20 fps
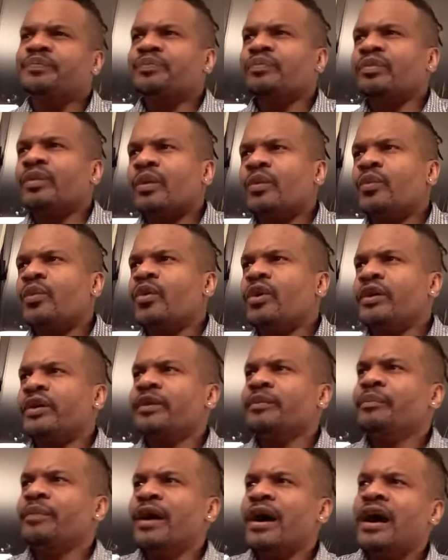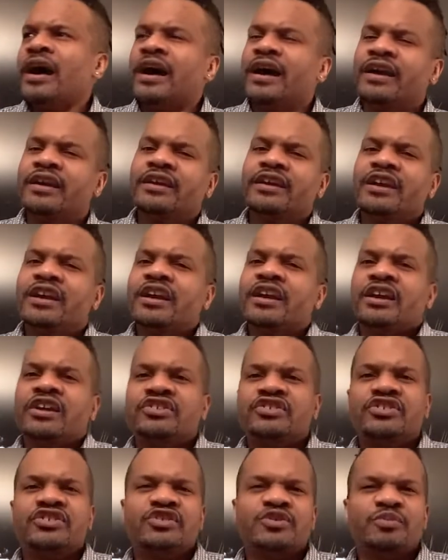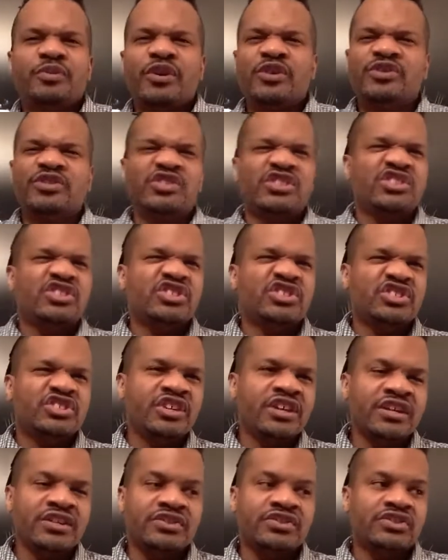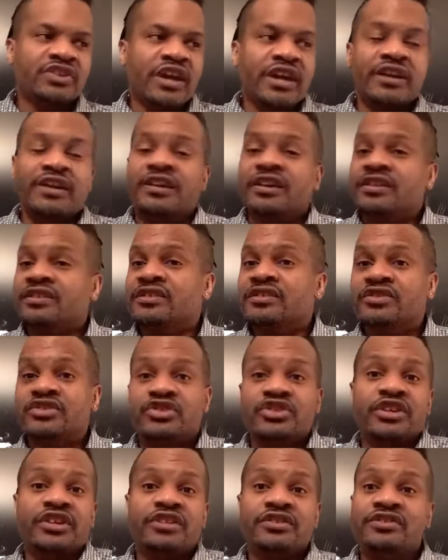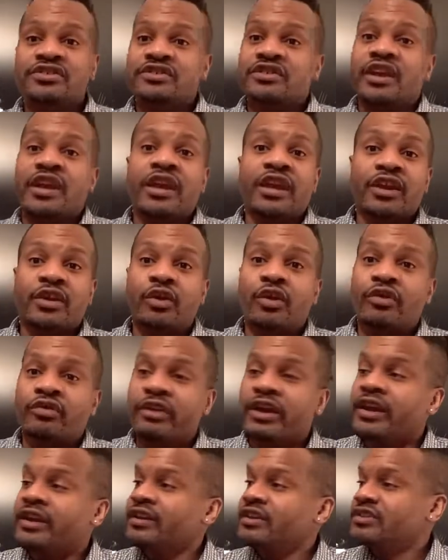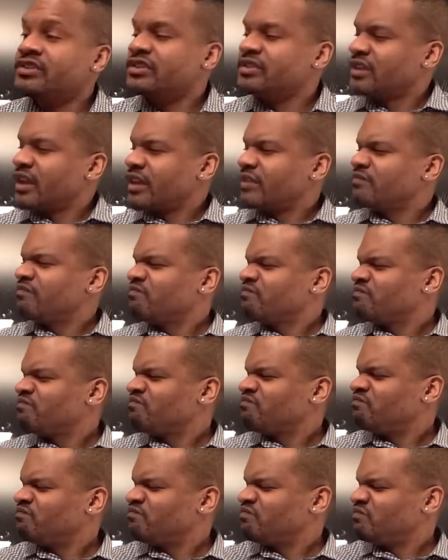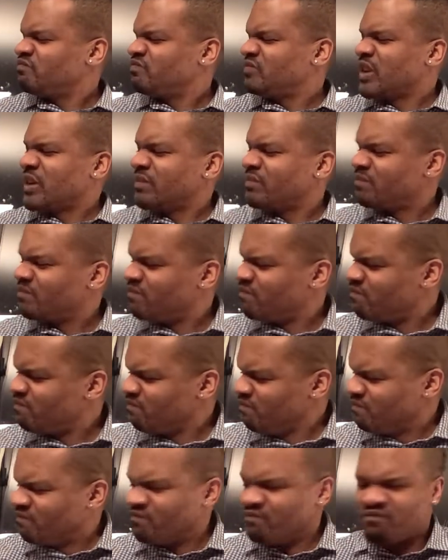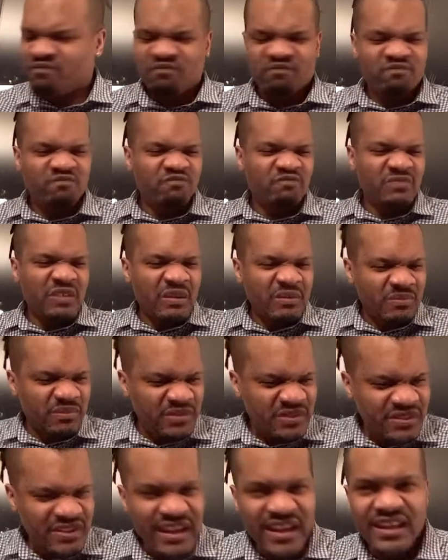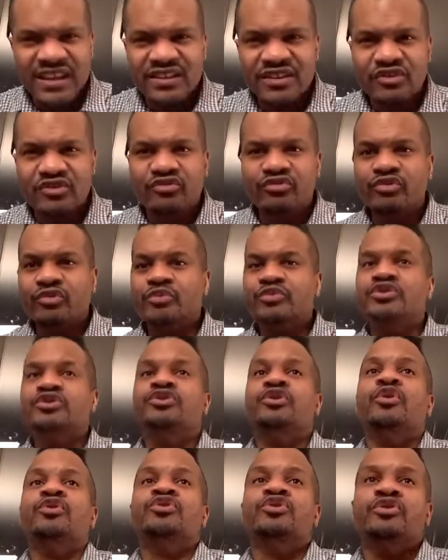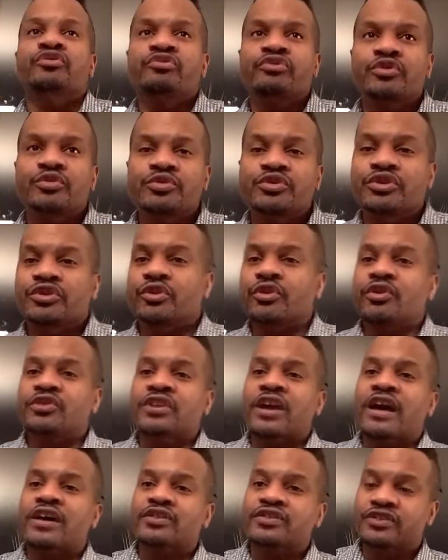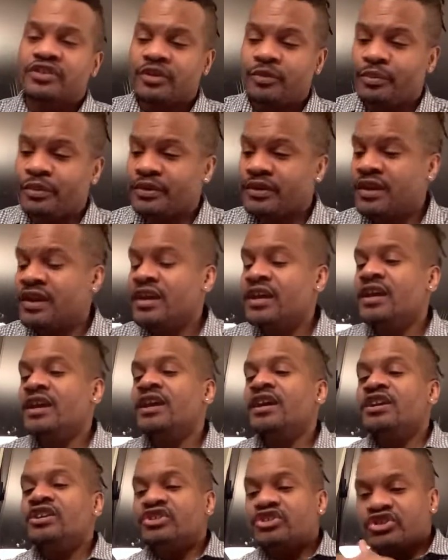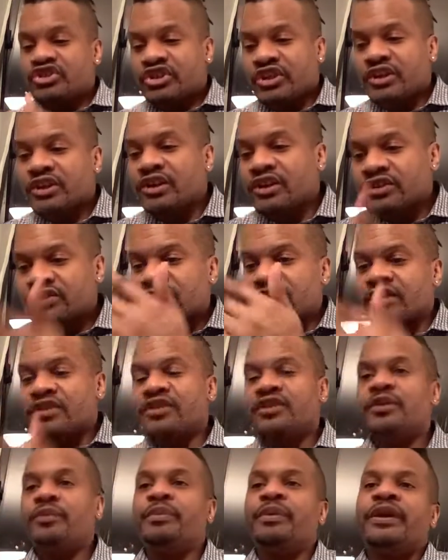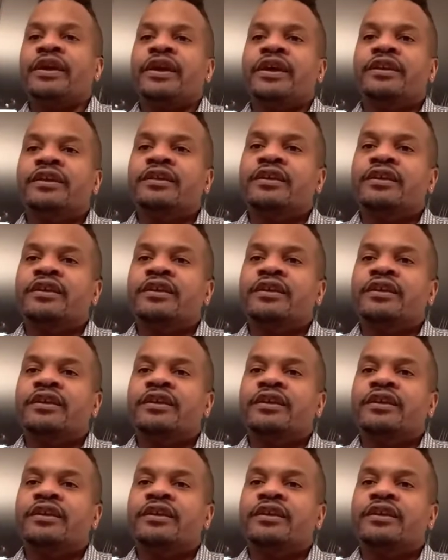walking by, and she smells this stench. I guess Jean's stinking already. She's like, something stinking in this room. She goes in the room. She calls housekeeping. She looks under the bed,